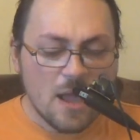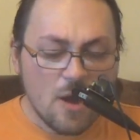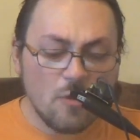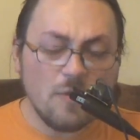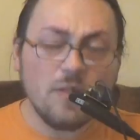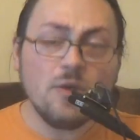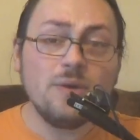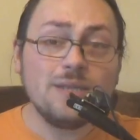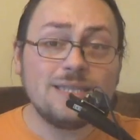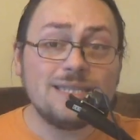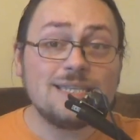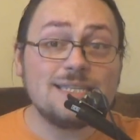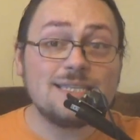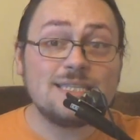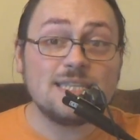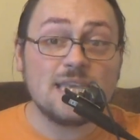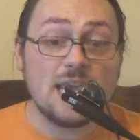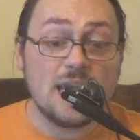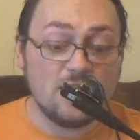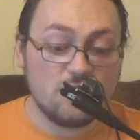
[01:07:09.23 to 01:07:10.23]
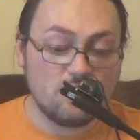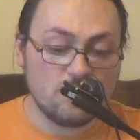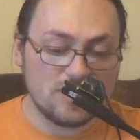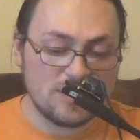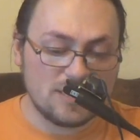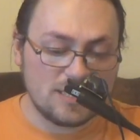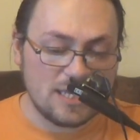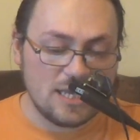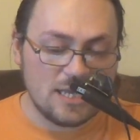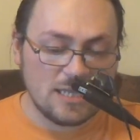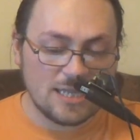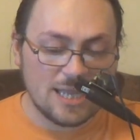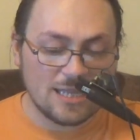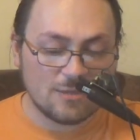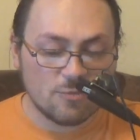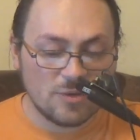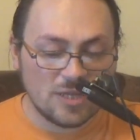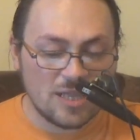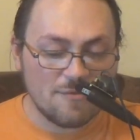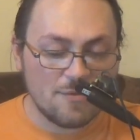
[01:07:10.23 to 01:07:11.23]
Although it is interesting
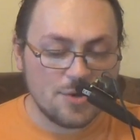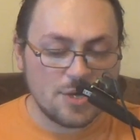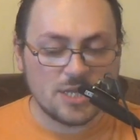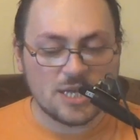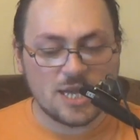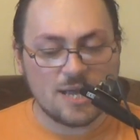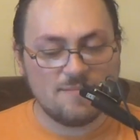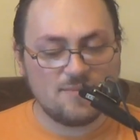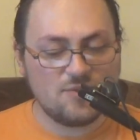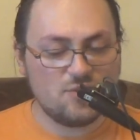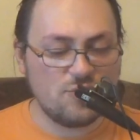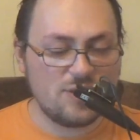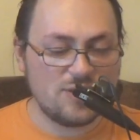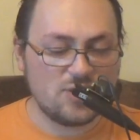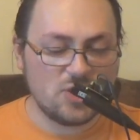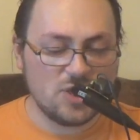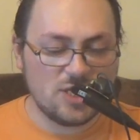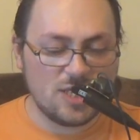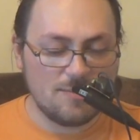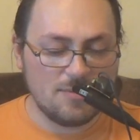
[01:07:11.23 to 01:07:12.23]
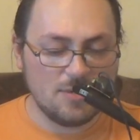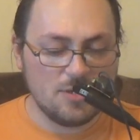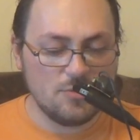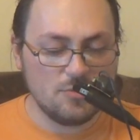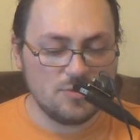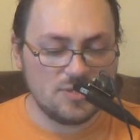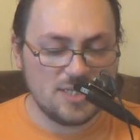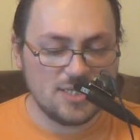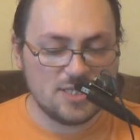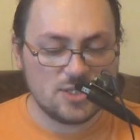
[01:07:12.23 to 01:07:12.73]
that whenever it comes to SJWs,